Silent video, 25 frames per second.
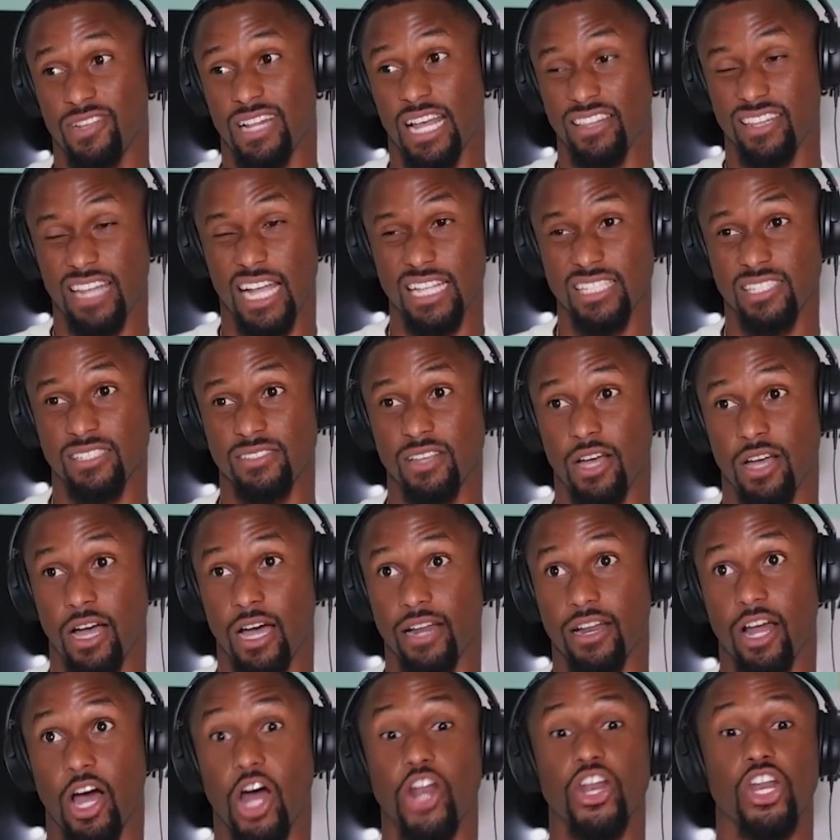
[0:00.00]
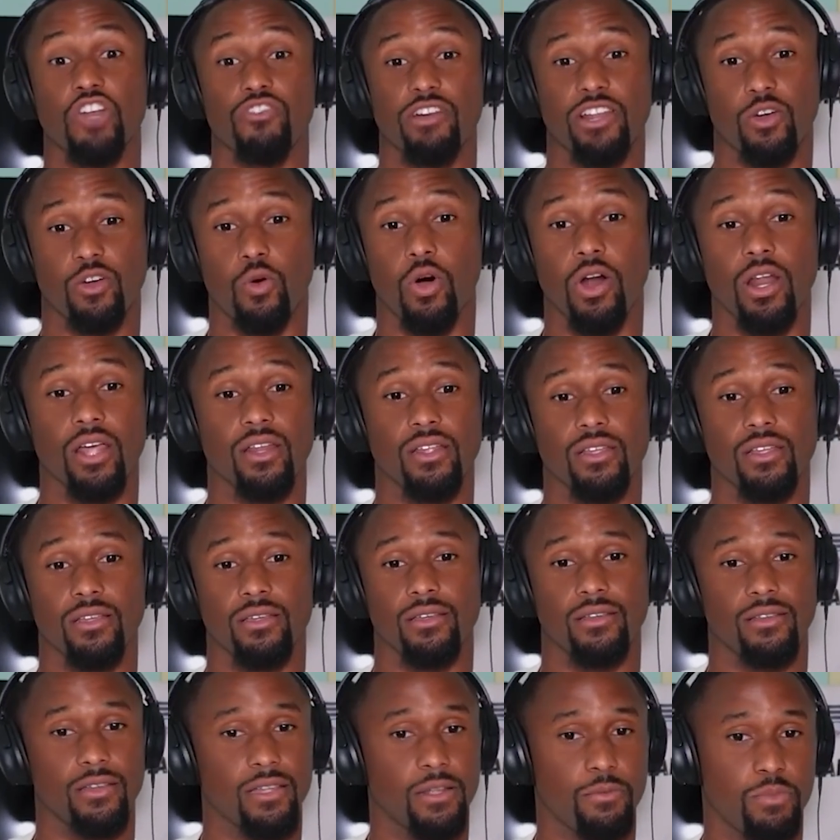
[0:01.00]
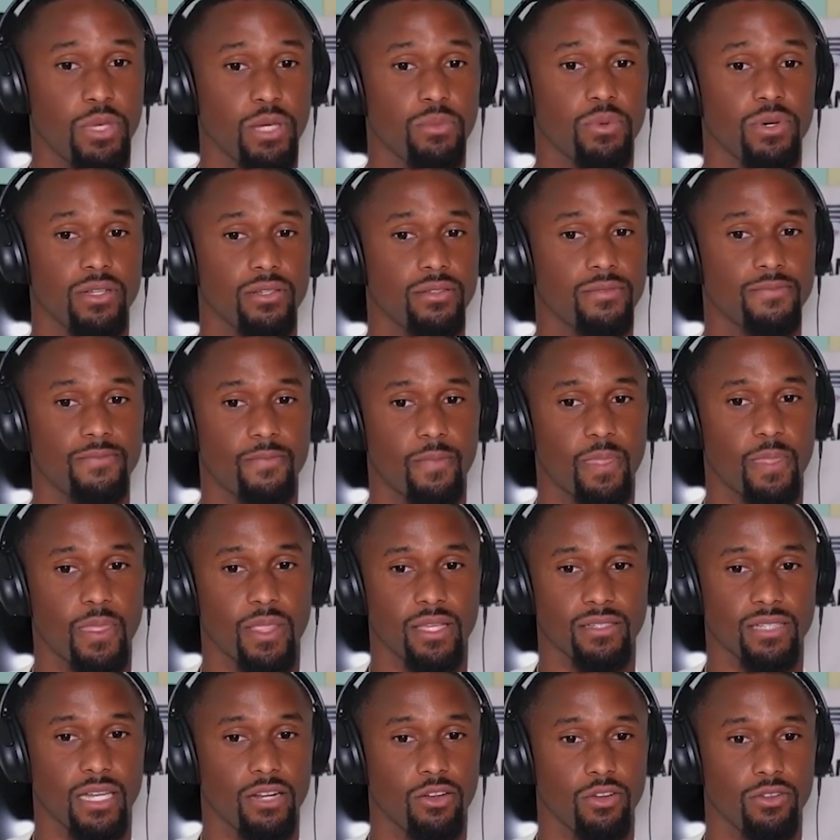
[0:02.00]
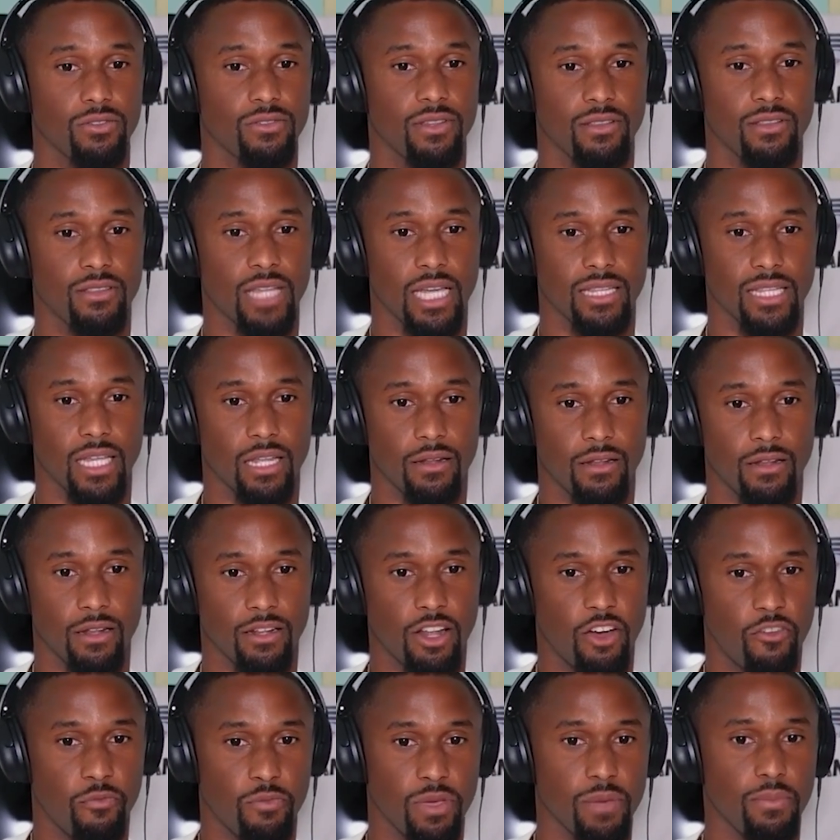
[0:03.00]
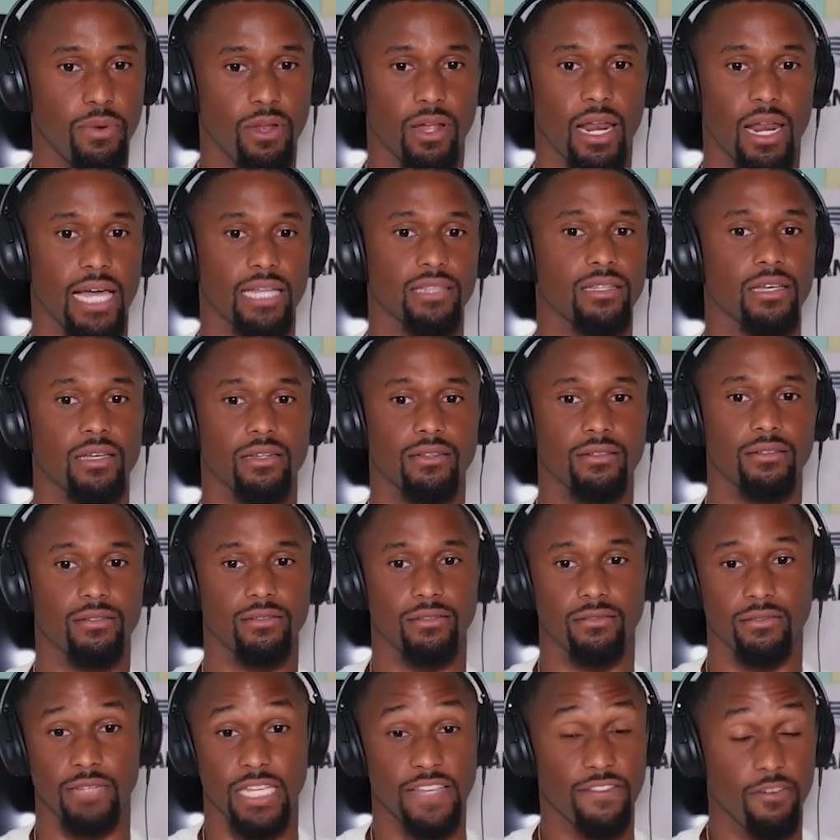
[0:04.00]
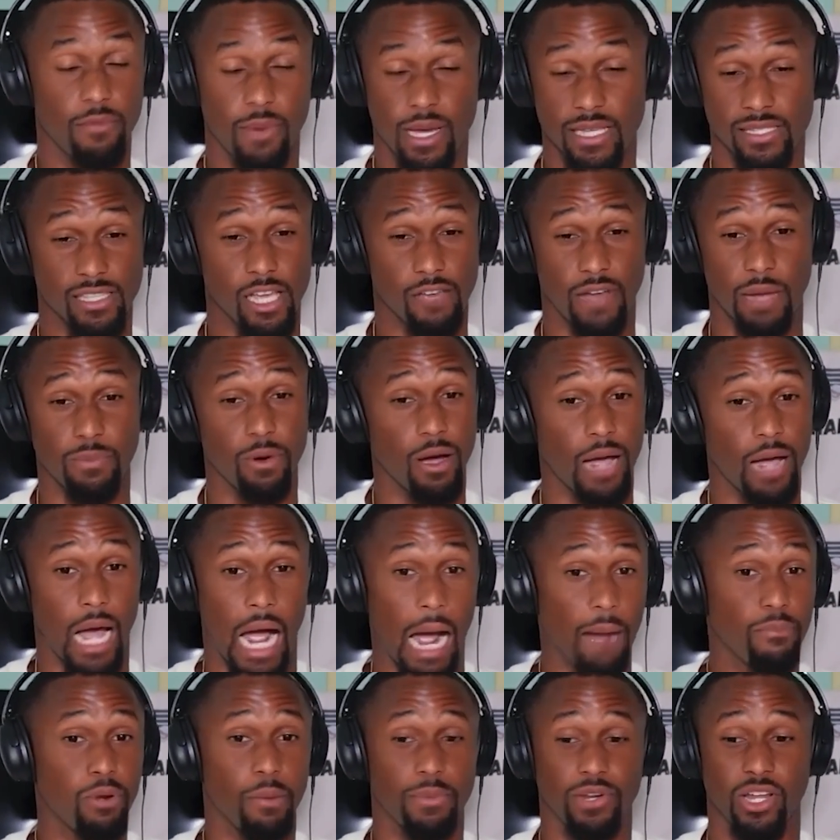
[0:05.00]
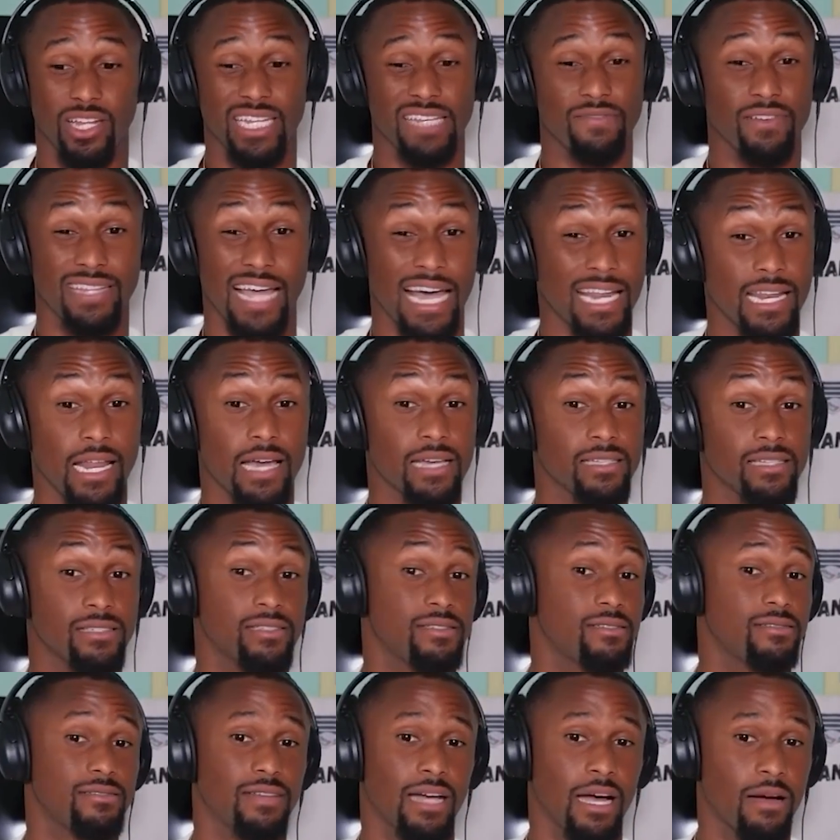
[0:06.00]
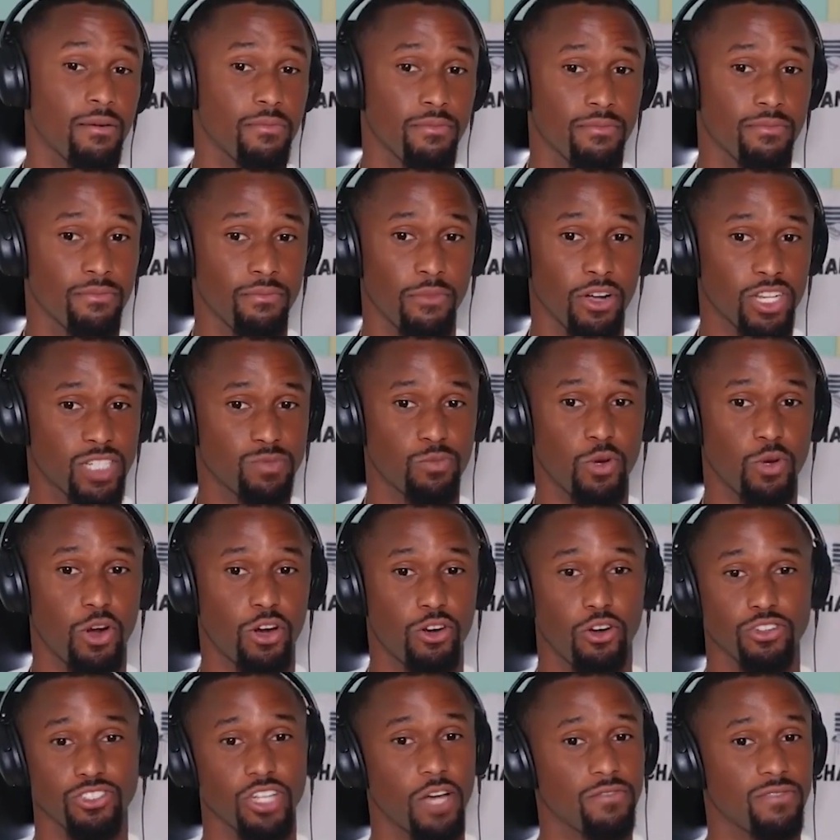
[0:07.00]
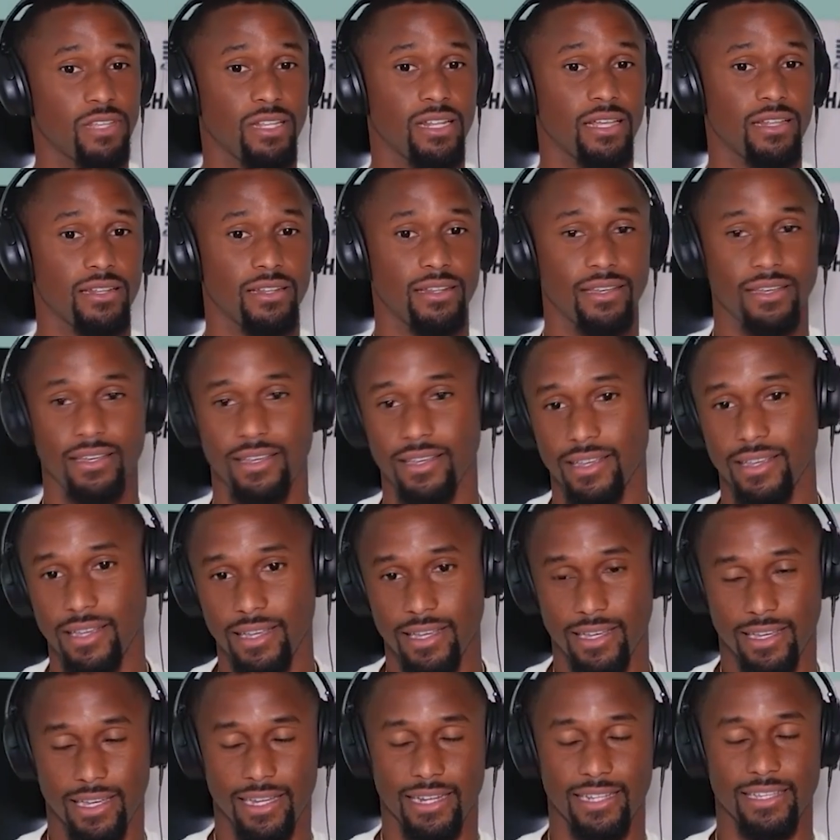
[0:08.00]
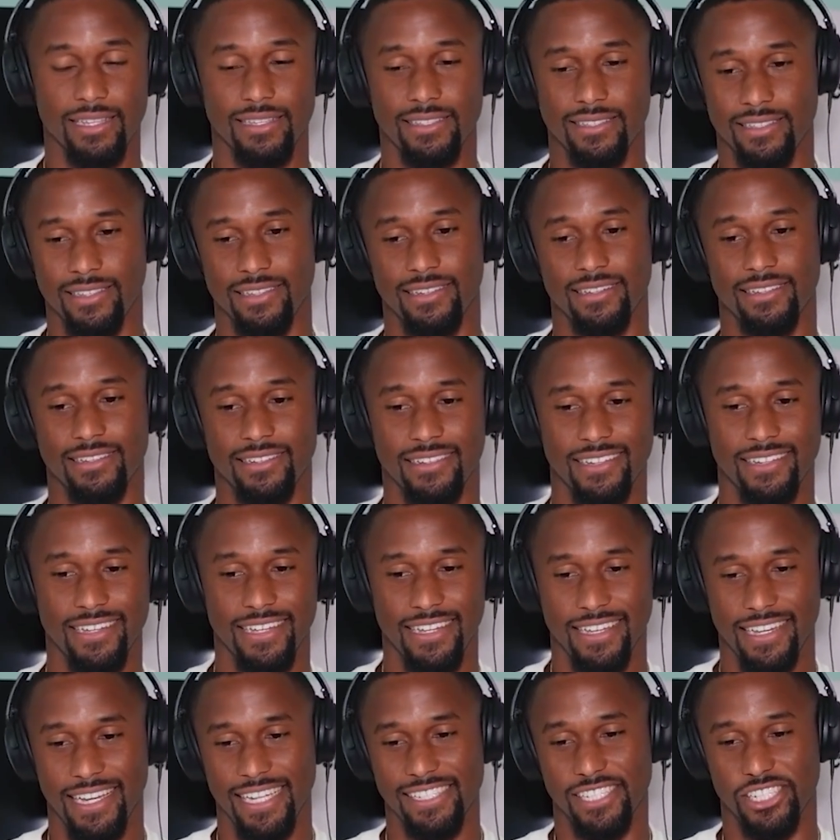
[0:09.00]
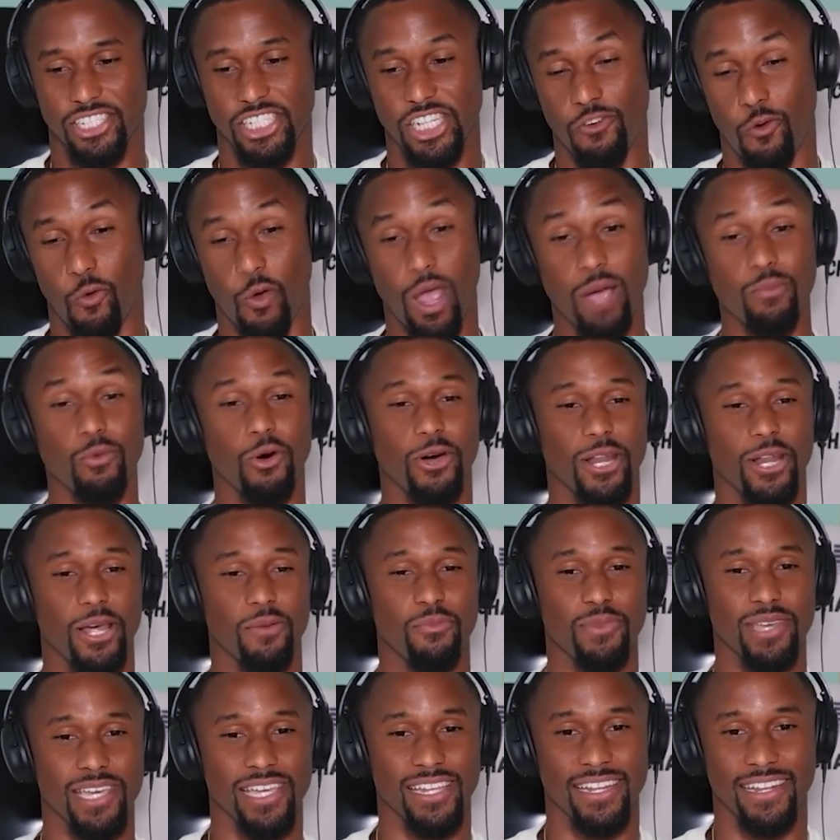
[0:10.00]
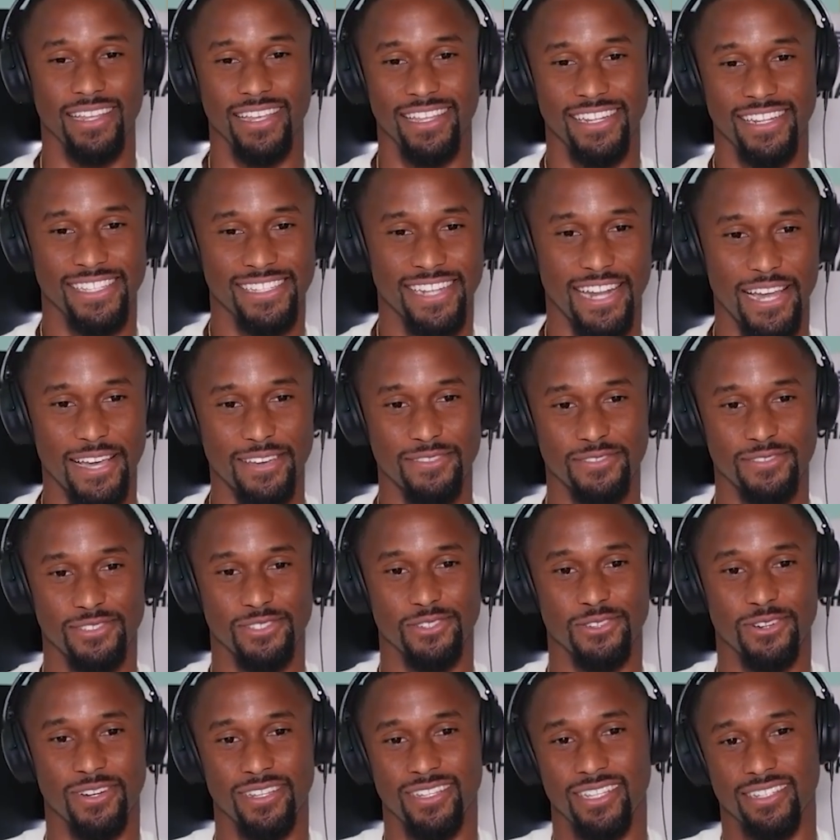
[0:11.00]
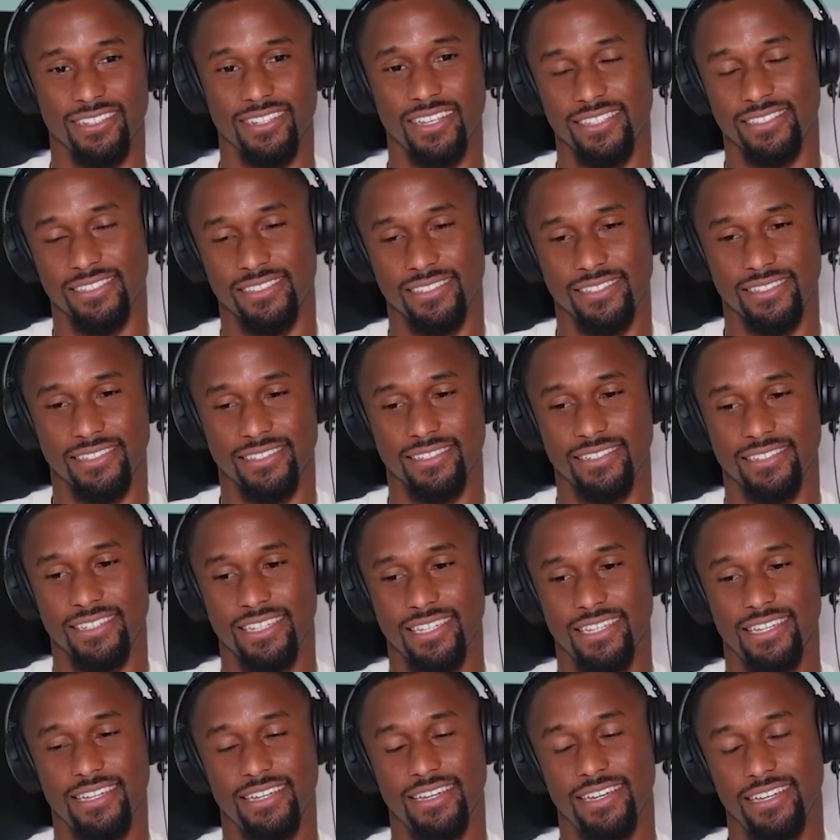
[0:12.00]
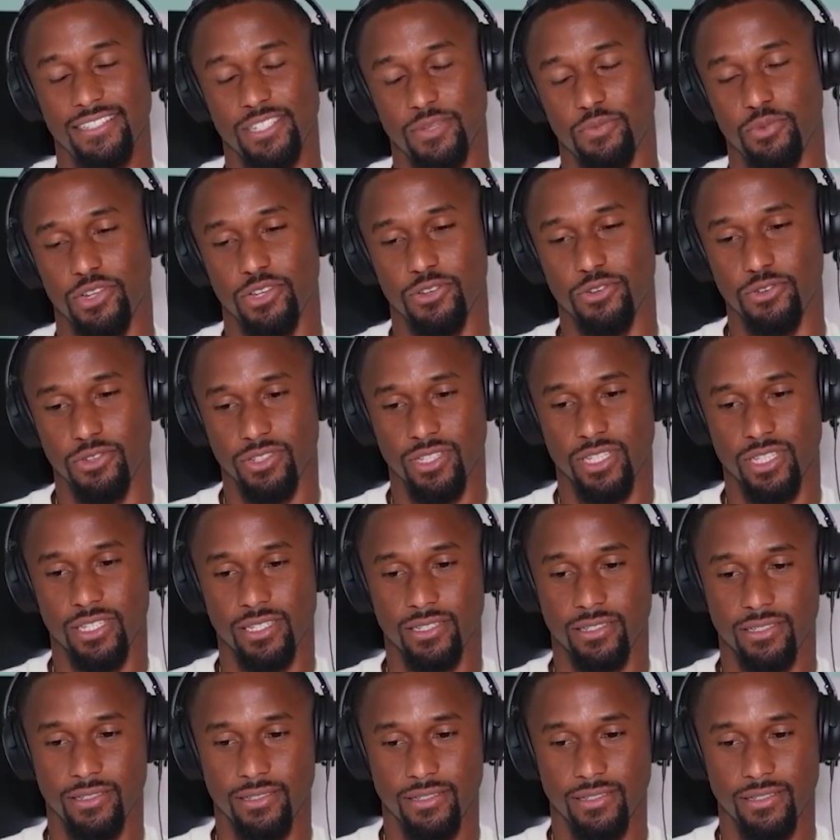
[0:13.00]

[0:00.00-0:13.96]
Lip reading: I think that's an underrated quality in people because I don't think that enough people are like that. Even myself, I'm probably not even that nice. I'm much more closed off than that, and he's achieved way more than me in this life. So I think it's a pretty cool thing.